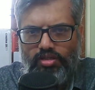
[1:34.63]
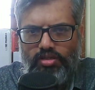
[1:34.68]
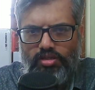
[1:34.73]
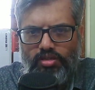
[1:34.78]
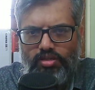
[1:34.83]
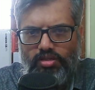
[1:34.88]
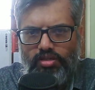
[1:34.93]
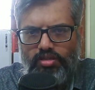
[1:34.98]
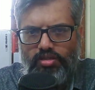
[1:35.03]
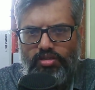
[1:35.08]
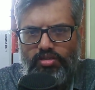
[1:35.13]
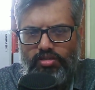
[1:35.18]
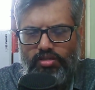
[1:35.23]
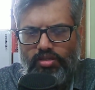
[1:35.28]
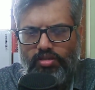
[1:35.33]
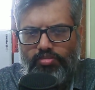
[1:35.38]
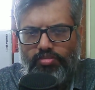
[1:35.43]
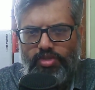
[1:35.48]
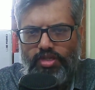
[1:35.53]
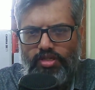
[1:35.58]
let us
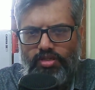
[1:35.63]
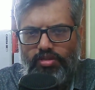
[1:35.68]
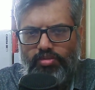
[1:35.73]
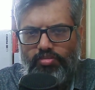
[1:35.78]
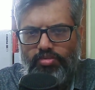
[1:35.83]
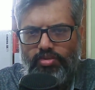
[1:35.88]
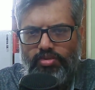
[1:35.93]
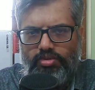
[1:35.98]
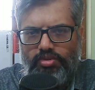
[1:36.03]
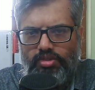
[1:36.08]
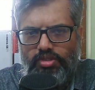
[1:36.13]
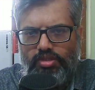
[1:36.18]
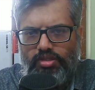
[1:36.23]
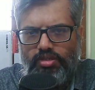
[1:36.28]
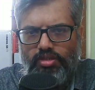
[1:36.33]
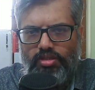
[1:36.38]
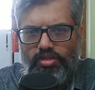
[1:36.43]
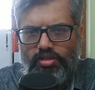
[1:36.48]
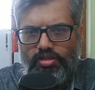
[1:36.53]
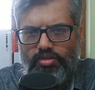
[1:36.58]
compare the
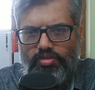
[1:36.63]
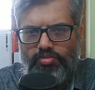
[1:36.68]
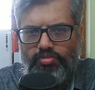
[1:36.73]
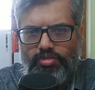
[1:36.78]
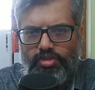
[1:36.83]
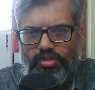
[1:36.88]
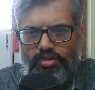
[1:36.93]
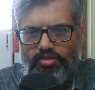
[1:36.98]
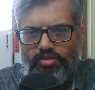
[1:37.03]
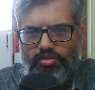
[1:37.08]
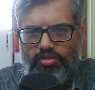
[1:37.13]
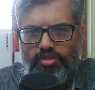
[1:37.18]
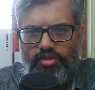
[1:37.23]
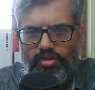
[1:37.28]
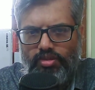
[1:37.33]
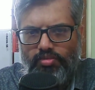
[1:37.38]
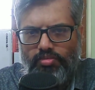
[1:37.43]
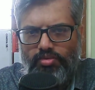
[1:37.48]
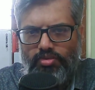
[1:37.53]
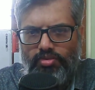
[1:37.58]
procedural and
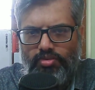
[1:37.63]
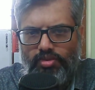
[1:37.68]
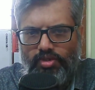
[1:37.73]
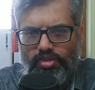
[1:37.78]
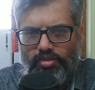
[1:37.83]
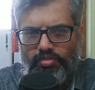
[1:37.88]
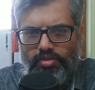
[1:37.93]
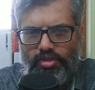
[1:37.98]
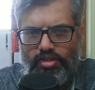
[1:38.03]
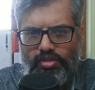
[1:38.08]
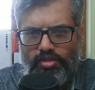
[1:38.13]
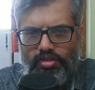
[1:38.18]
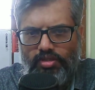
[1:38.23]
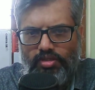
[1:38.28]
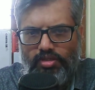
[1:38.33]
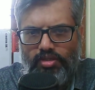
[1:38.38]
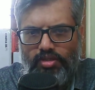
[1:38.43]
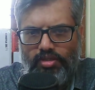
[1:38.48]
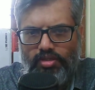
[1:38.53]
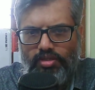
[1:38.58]
object-oriented programming.
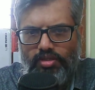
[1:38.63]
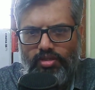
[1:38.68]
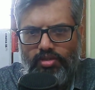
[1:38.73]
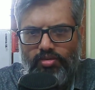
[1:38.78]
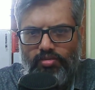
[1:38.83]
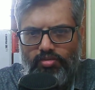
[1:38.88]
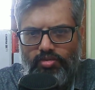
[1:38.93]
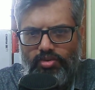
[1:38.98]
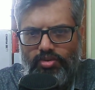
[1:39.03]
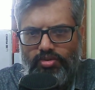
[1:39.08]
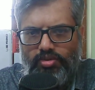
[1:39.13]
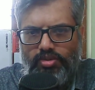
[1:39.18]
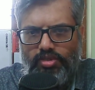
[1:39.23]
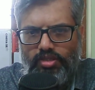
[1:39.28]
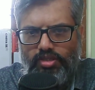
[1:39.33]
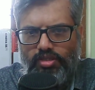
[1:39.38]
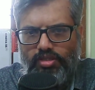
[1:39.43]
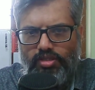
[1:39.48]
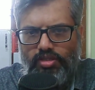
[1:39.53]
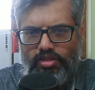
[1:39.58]

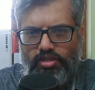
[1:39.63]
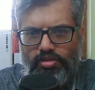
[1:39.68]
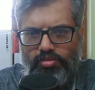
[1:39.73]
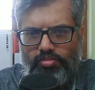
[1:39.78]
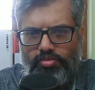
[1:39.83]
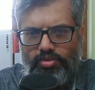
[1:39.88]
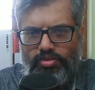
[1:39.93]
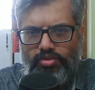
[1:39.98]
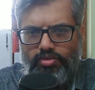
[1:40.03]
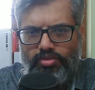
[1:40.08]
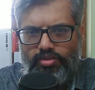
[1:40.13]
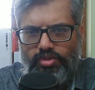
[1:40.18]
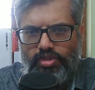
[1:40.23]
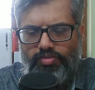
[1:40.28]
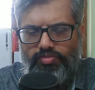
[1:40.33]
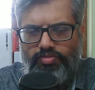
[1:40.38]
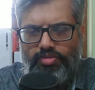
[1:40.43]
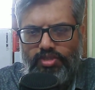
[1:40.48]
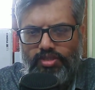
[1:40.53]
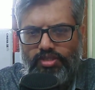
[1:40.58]
Procedure approach
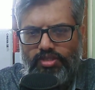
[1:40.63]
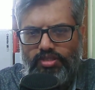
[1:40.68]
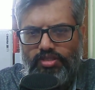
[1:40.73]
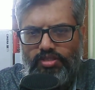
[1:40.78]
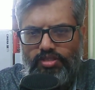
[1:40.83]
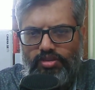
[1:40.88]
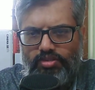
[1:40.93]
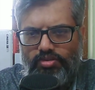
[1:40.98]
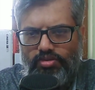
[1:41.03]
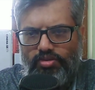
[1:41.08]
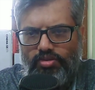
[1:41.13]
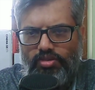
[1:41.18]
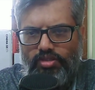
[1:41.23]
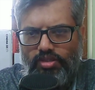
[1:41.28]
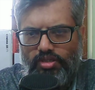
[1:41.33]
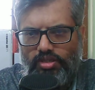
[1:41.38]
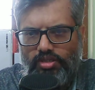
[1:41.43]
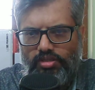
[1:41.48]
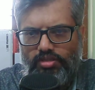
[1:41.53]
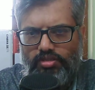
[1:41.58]
emphasis is on
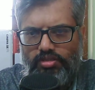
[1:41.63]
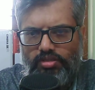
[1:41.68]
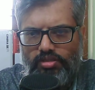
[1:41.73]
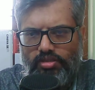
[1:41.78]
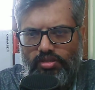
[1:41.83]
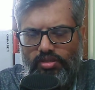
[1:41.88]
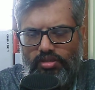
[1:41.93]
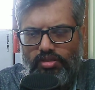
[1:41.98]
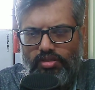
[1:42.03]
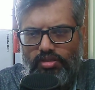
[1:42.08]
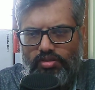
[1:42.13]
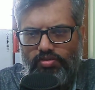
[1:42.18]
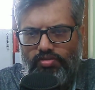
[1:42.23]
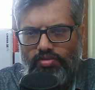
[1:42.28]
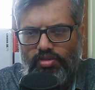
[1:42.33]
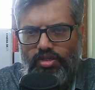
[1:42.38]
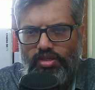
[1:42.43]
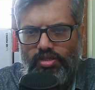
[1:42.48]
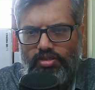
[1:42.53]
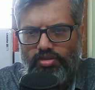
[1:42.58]
tasks,
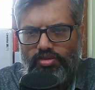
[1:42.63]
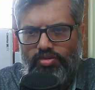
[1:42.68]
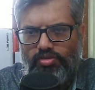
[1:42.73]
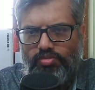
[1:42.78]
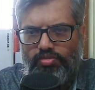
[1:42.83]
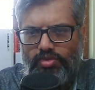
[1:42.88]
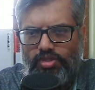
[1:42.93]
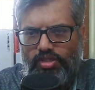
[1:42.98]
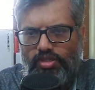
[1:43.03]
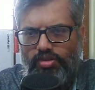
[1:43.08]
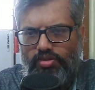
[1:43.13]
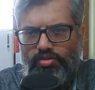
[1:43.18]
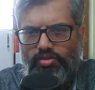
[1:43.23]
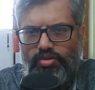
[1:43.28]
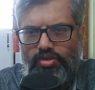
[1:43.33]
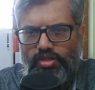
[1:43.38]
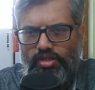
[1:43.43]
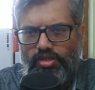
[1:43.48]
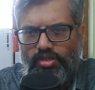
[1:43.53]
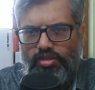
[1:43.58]
whereas an
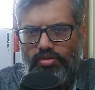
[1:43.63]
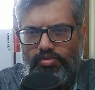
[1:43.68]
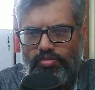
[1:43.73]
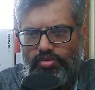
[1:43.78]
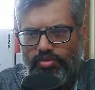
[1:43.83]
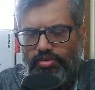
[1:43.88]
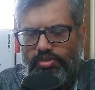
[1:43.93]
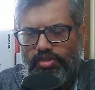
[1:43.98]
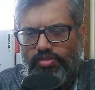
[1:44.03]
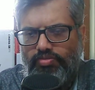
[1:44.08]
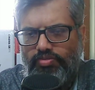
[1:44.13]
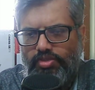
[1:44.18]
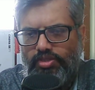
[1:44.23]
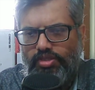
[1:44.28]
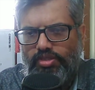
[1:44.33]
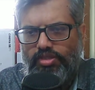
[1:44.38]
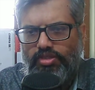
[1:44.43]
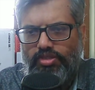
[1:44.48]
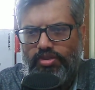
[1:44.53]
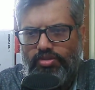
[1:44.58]
object-oriented approach
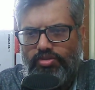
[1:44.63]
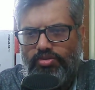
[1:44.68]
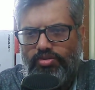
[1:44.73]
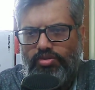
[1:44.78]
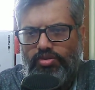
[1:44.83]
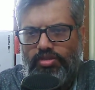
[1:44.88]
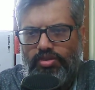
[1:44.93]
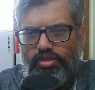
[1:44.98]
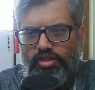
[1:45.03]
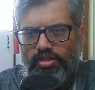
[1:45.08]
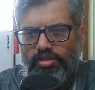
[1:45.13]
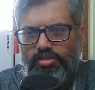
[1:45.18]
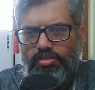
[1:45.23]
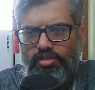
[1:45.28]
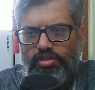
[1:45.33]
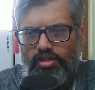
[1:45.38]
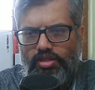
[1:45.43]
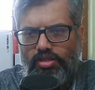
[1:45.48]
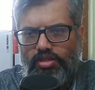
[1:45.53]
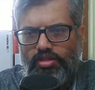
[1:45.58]
emphasis is on things
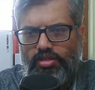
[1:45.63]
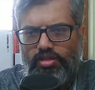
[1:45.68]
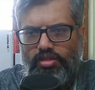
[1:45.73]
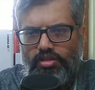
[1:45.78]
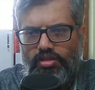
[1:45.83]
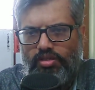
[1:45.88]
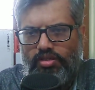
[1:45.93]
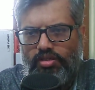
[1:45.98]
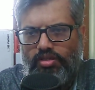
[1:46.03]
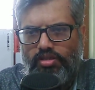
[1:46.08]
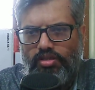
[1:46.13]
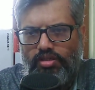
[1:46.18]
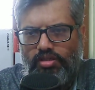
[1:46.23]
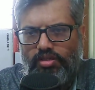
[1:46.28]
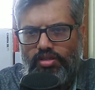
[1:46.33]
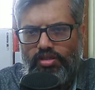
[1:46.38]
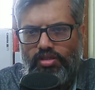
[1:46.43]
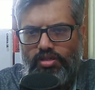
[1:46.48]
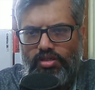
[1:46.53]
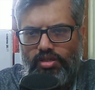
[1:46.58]
that
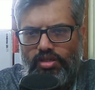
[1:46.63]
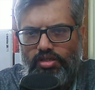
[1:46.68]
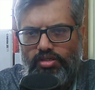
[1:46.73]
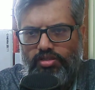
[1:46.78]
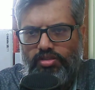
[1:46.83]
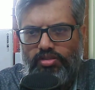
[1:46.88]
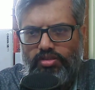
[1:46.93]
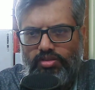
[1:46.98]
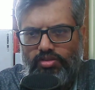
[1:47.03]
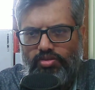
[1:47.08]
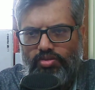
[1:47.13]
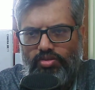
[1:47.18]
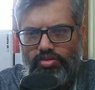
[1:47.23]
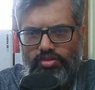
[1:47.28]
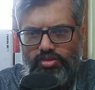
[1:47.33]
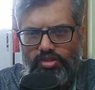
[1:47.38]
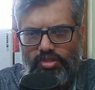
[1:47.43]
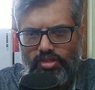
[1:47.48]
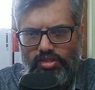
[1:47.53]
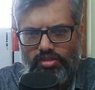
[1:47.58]
does
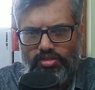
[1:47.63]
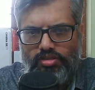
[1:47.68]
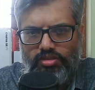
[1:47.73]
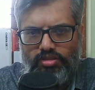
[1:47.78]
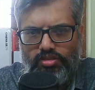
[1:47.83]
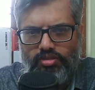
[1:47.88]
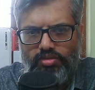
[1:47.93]
those tasks.